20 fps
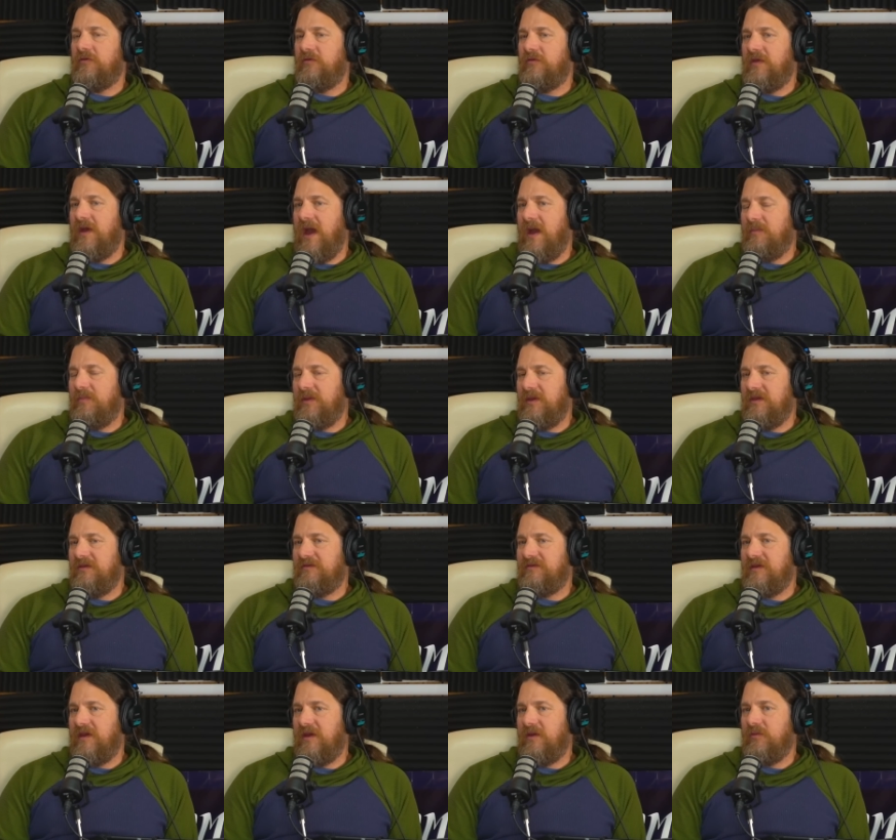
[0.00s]
that being
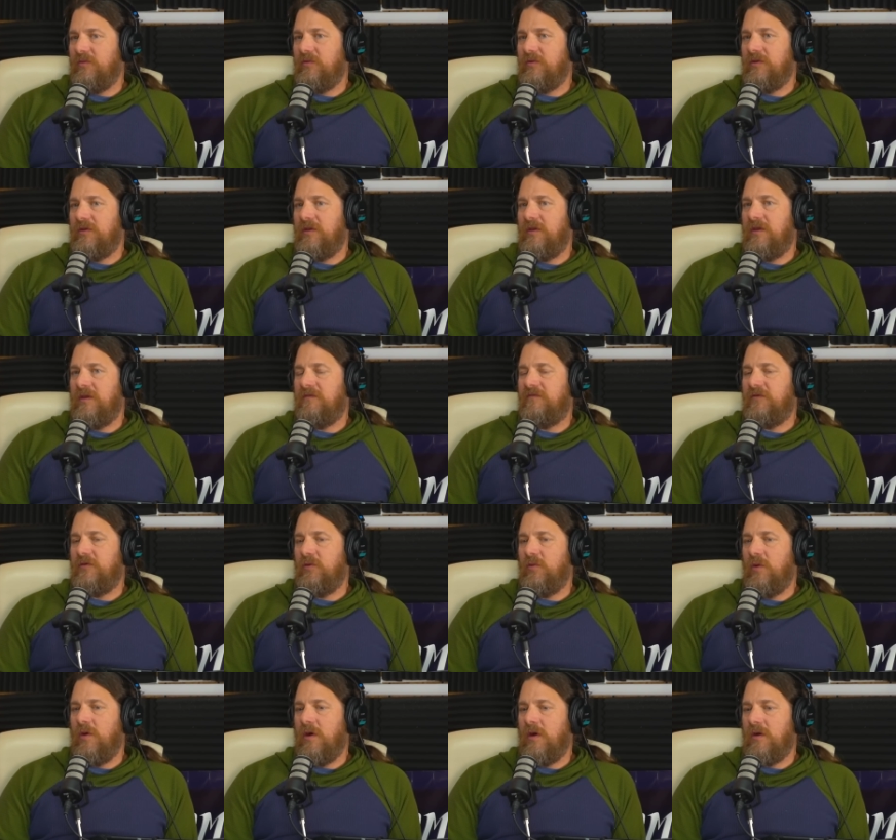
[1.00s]
said, if
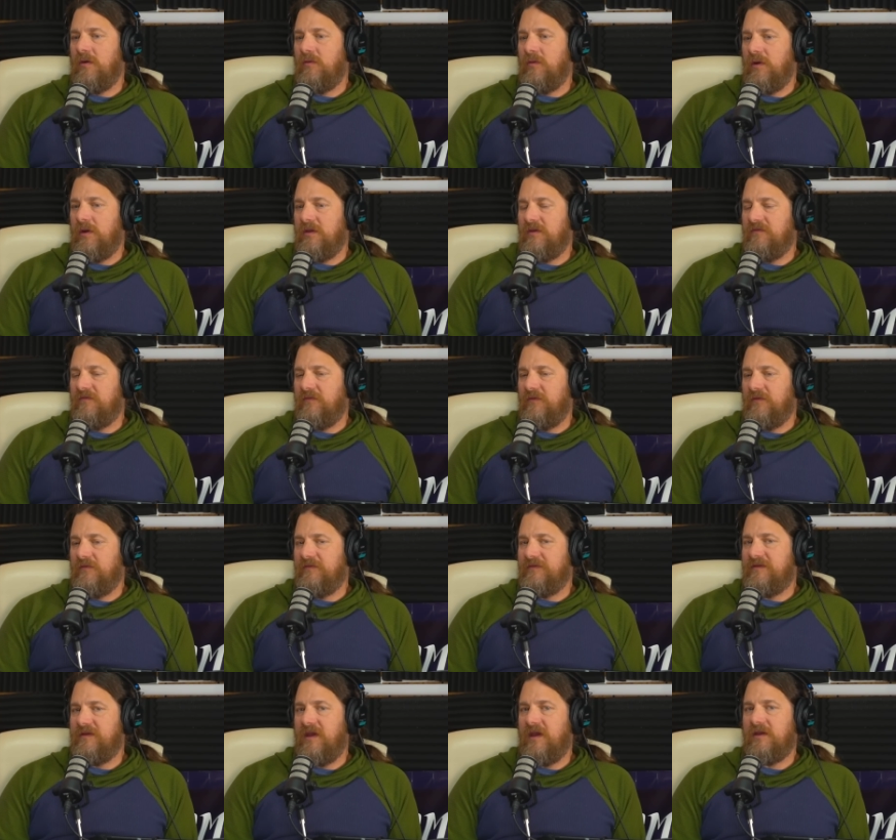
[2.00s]
you are running
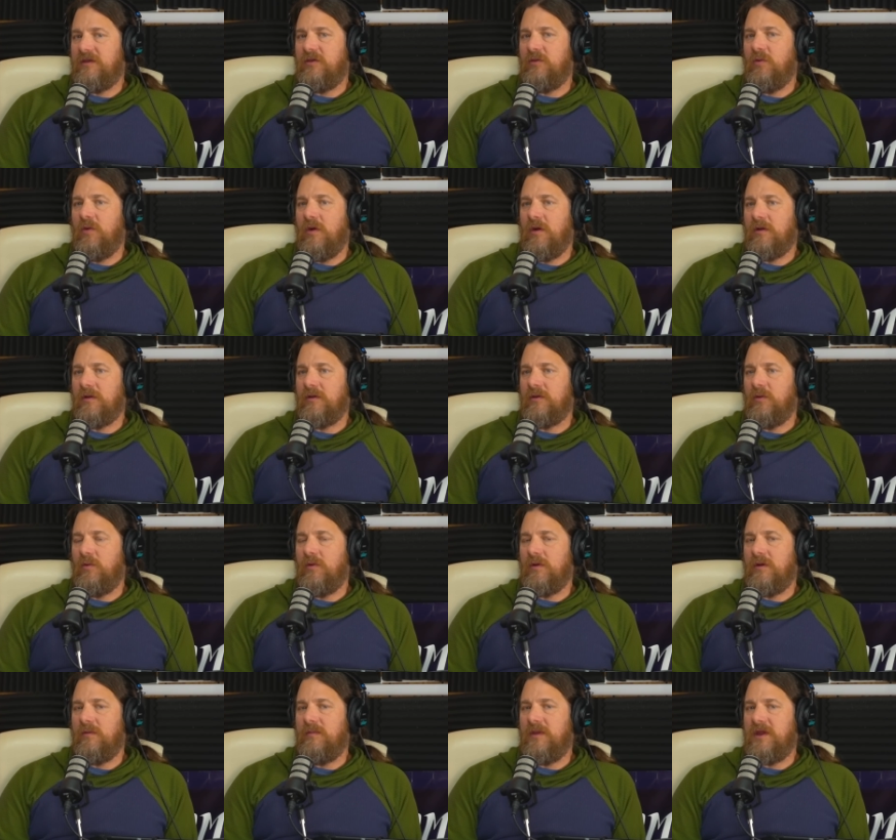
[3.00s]
Fulvitech, you are going to
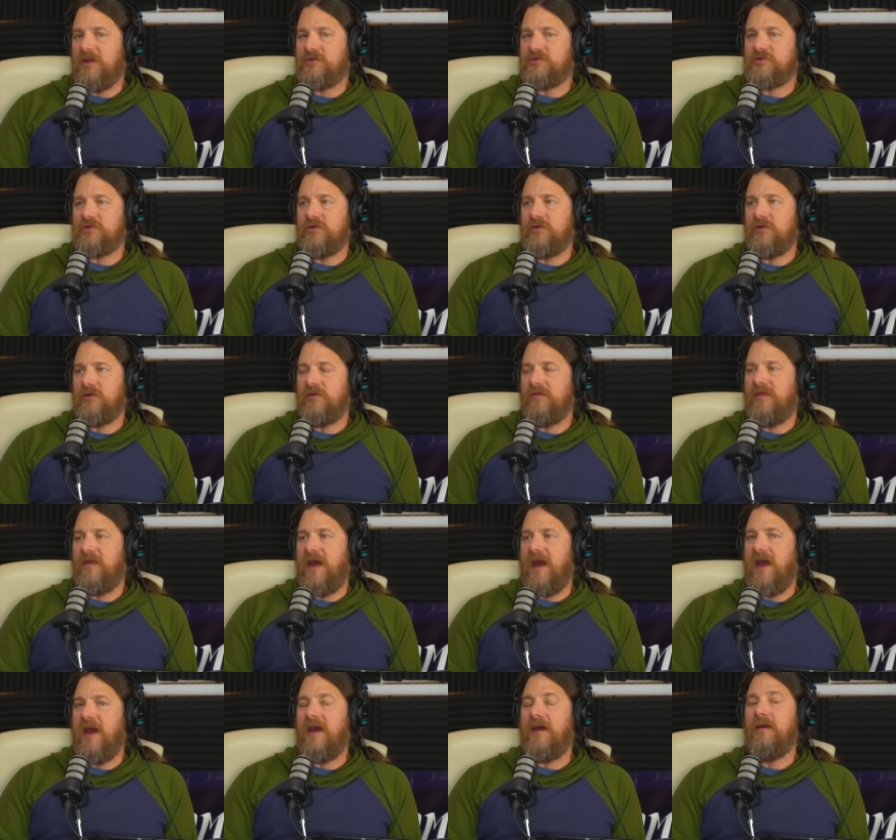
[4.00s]
want to make sure
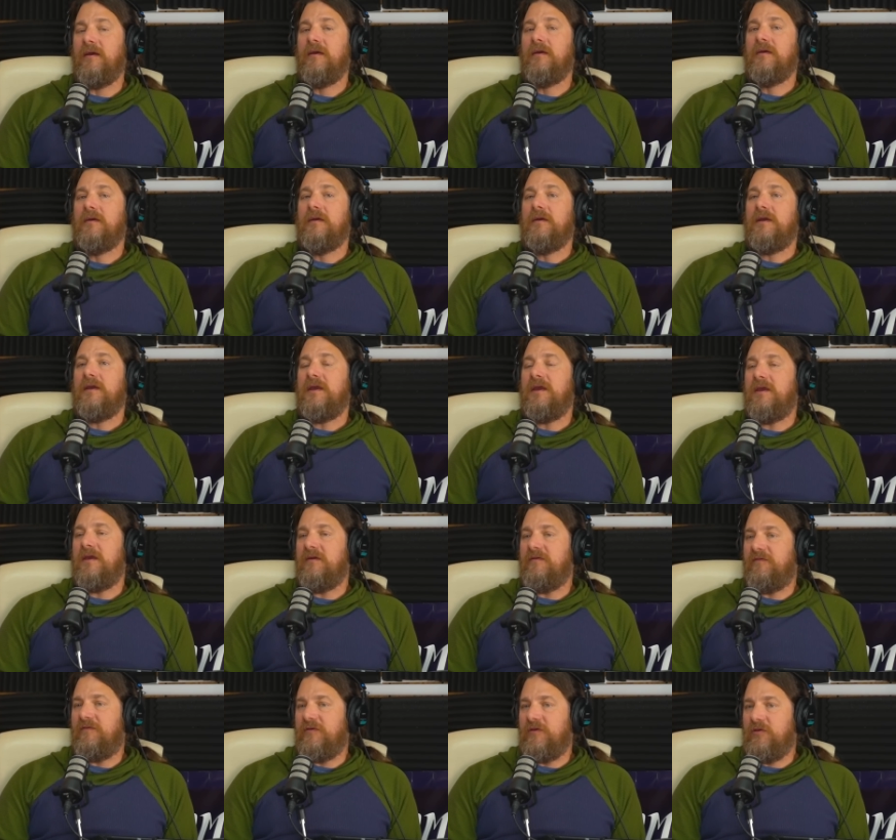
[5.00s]
that
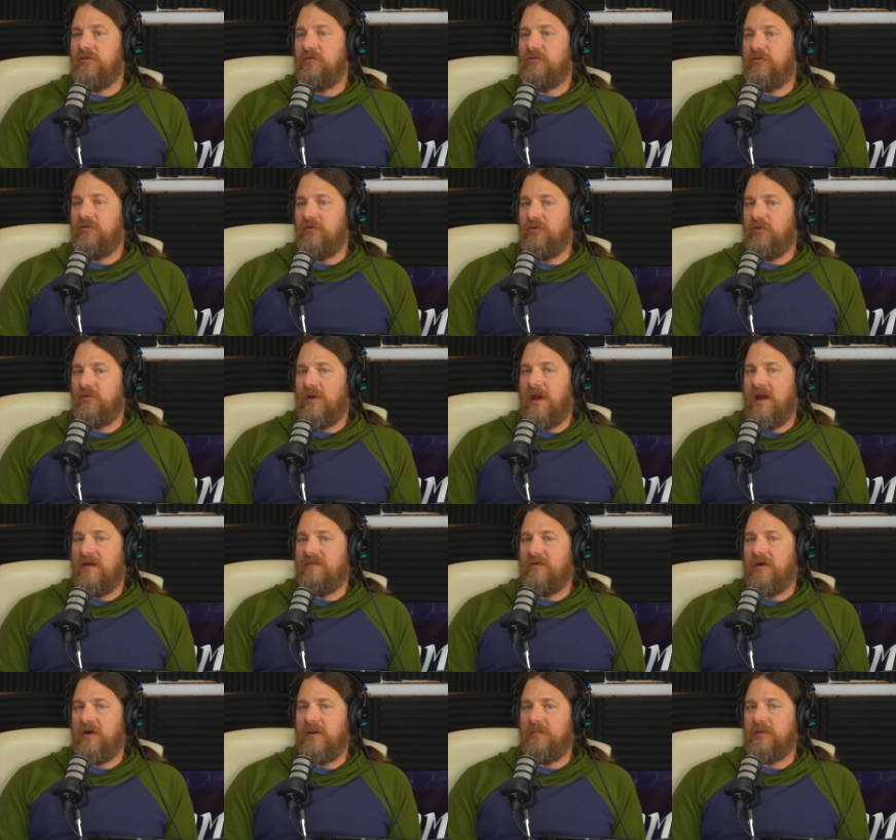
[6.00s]
if you do
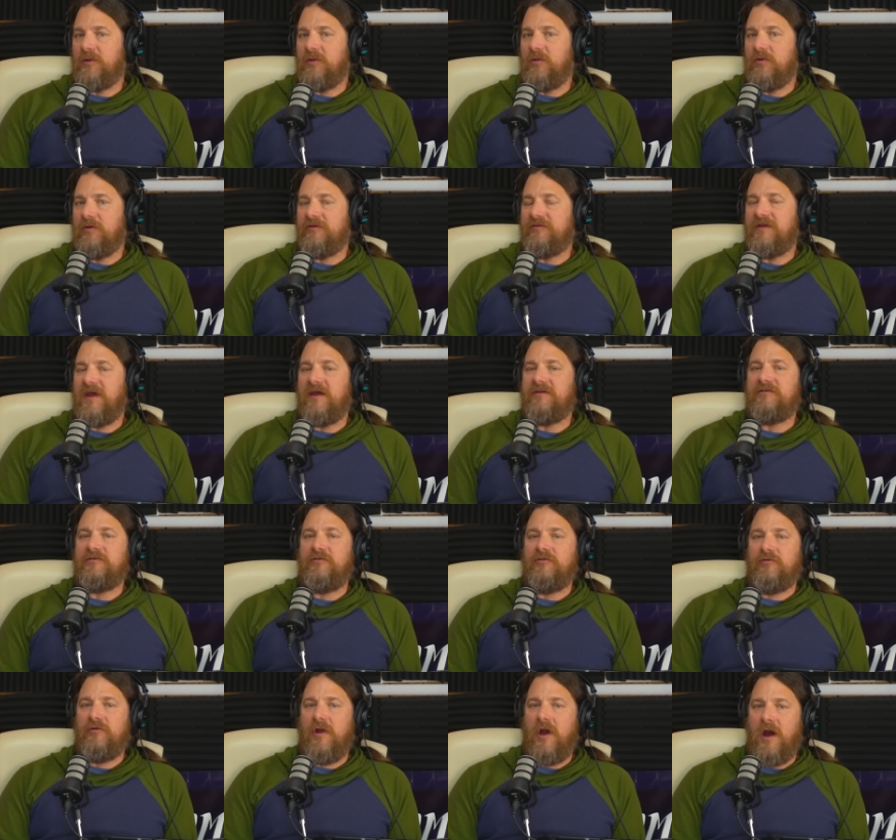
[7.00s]
have a hypochlorous acid,
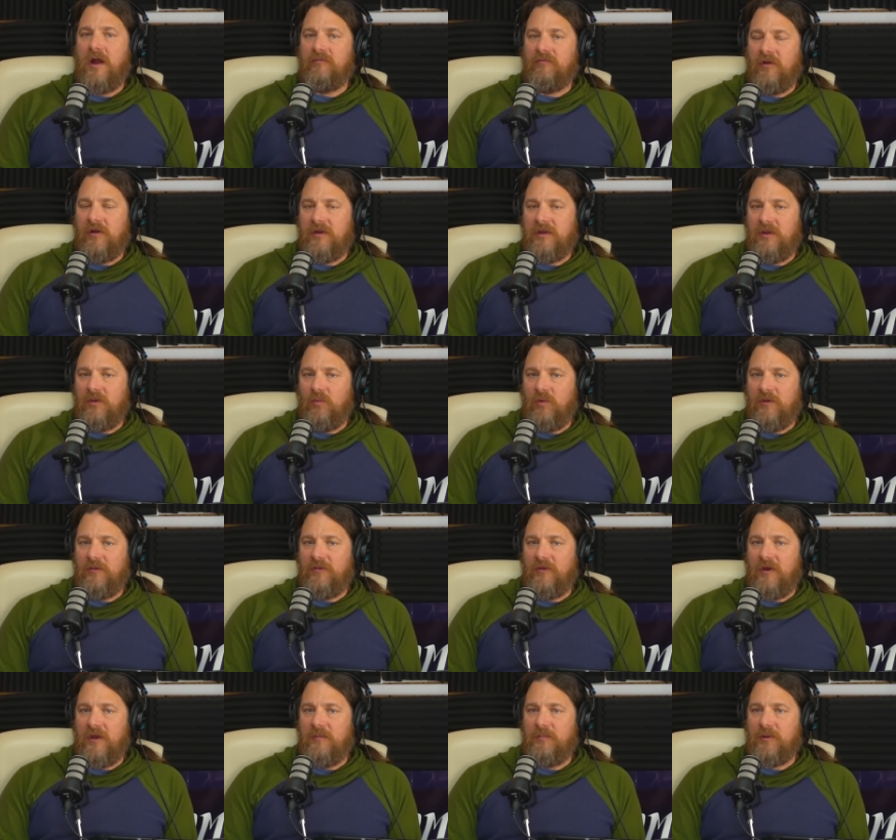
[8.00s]
you're not running it
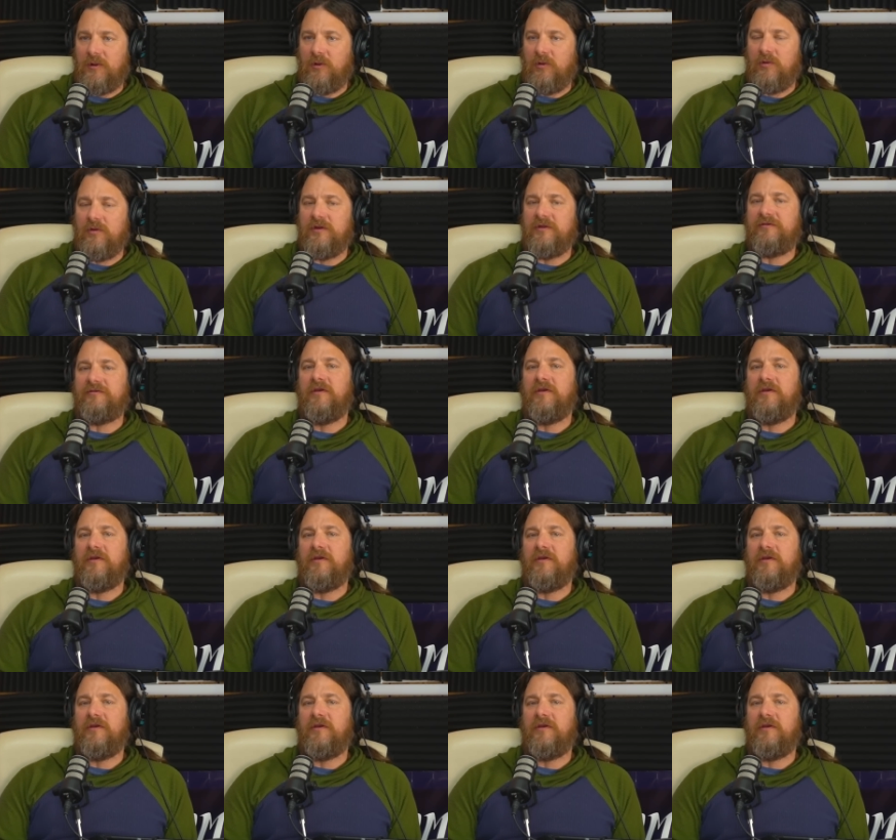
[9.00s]
with the hypochlorous.